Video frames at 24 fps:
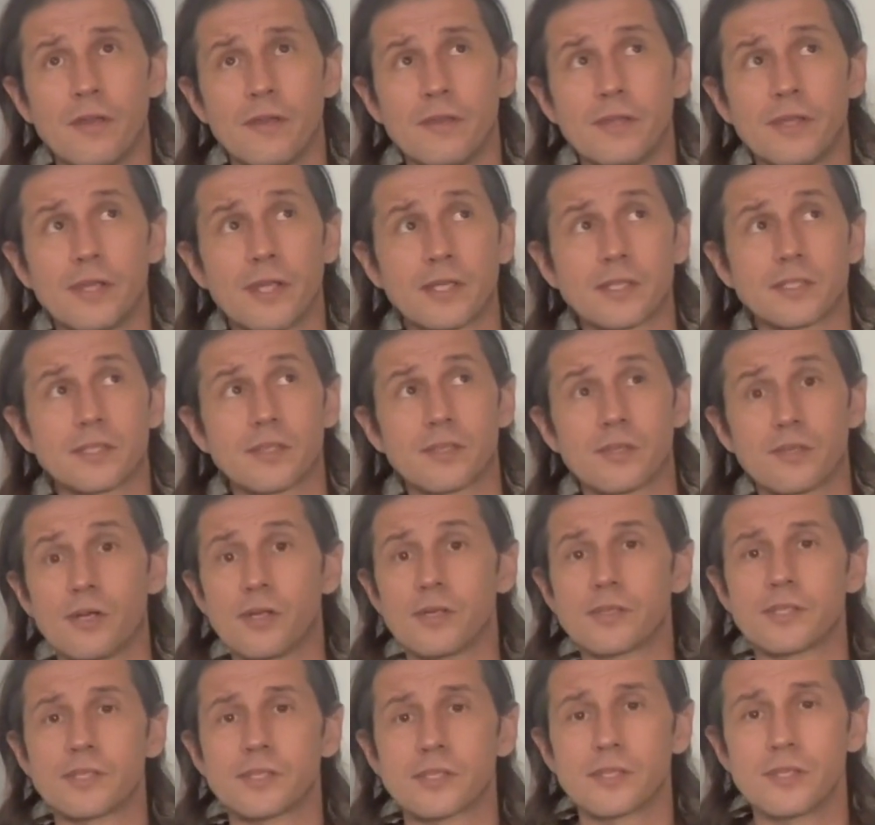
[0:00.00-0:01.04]
the next
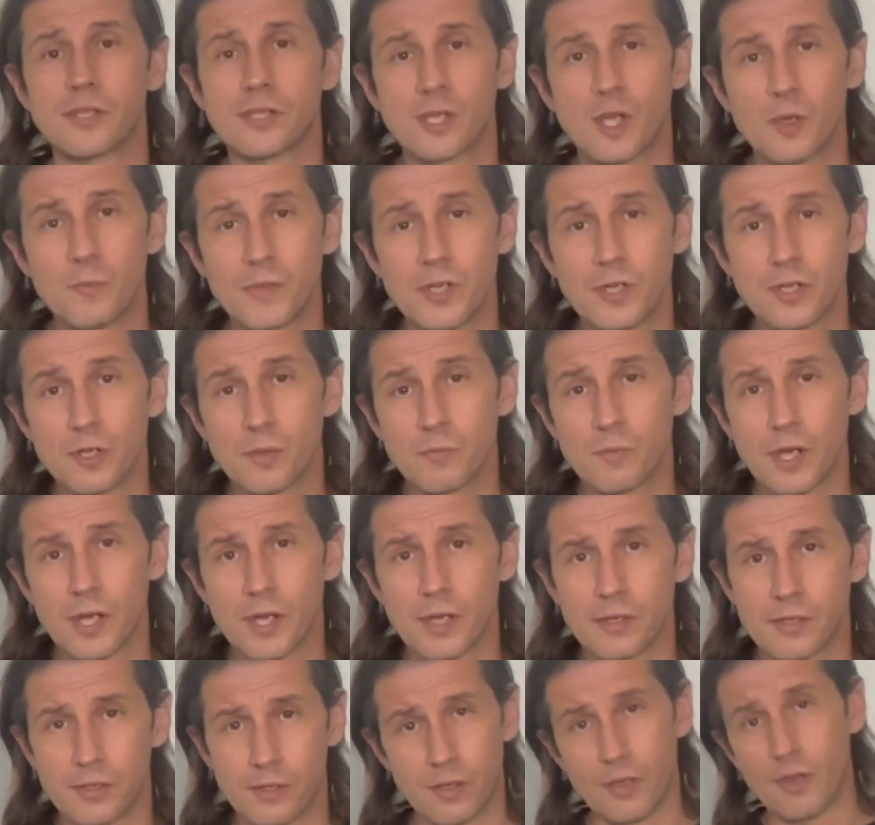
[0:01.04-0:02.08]
thought that's going to come into your
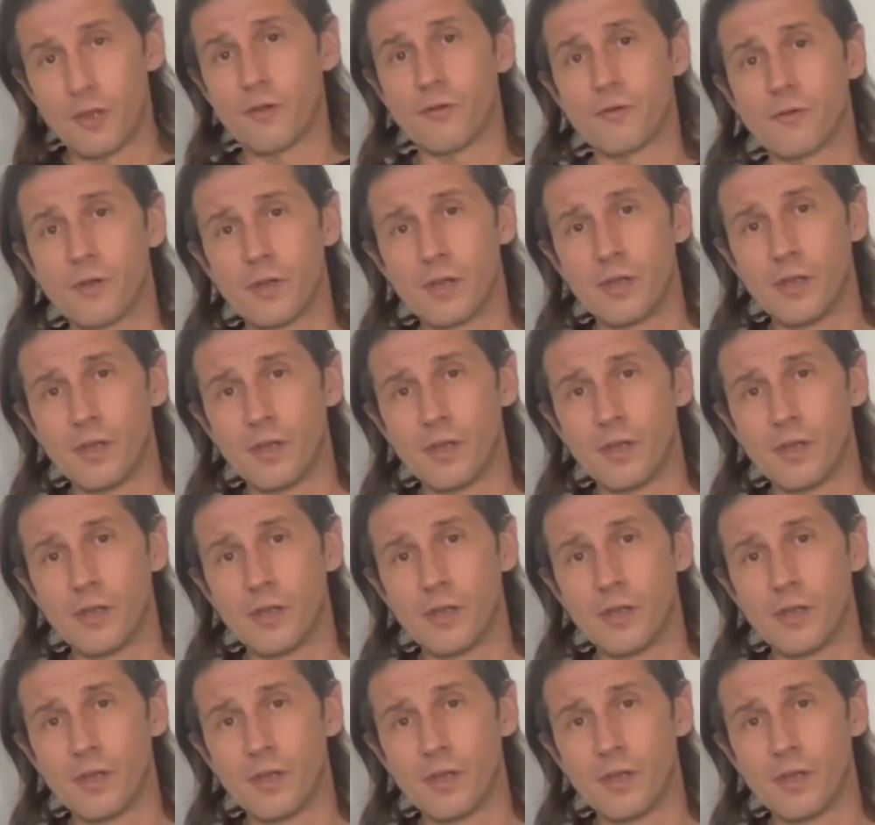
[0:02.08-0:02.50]
mind? No.